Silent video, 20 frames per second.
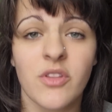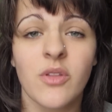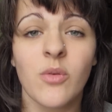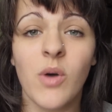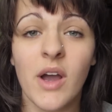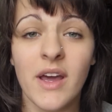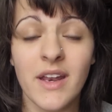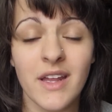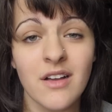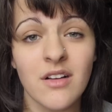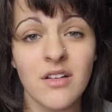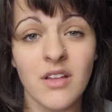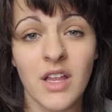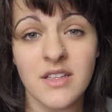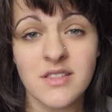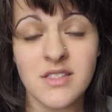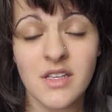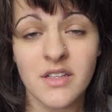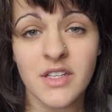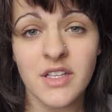The wide angle
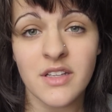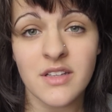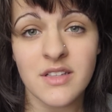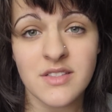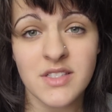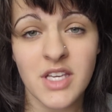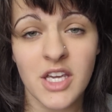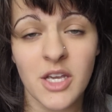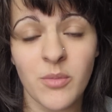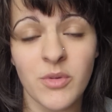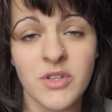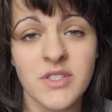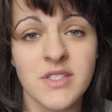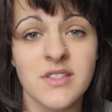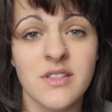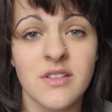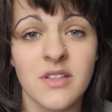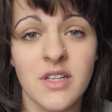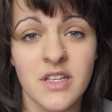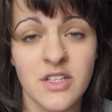lens on this camera
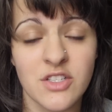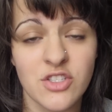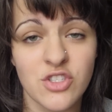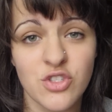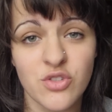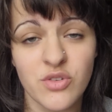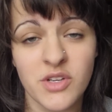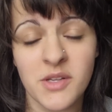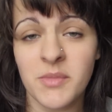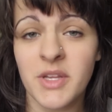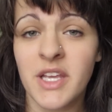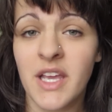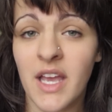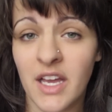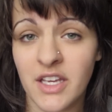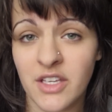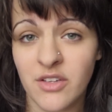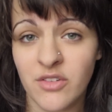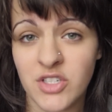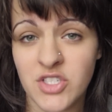does an extremely
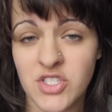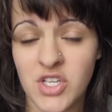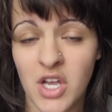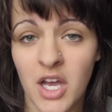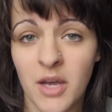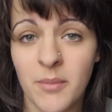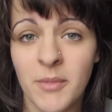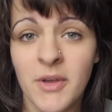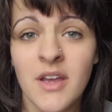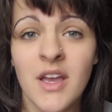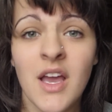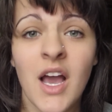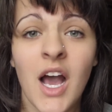accurate job.